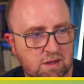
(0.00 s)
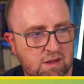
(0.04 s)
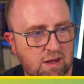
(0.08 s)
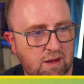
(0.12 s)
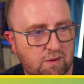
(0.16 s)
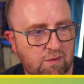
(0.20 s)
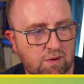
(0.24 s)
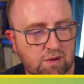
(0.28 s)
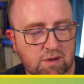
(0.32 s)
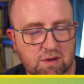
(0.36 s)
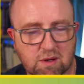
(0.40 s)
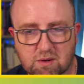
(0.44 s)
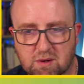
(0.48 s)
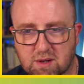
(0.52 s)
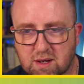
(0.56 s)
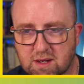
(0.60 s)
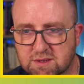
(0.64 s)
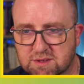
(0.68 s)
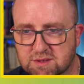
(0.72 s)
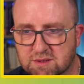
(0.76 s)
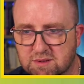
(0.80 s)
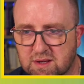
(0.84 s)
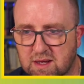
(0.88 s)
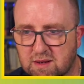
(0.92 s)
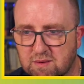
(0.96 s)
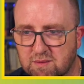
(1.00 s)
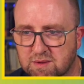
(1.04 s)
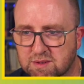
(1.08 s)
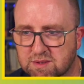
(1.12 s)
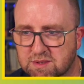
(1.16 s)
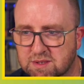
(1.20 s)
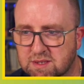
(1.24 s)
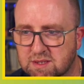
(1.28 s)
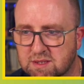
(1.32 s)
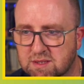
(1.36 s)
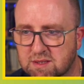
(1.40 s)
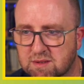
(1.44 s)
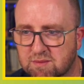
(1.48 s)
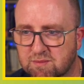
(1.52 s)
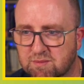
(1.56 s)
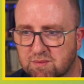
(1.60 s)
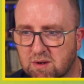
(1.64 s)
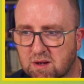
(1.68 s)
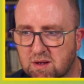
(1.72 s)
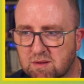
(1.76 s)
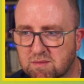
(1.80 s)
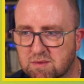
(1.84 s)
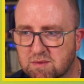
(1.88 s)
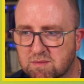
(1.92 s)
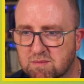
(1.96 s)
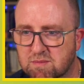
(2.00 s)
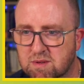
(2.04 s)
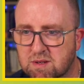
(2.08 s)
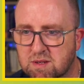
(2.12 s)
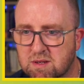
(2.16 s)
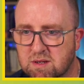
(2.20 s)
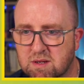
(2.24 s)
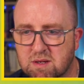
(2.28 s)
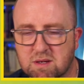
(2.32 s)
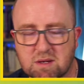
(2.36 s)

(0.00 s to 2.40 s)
Did that work? Okay, so that was it, the problem.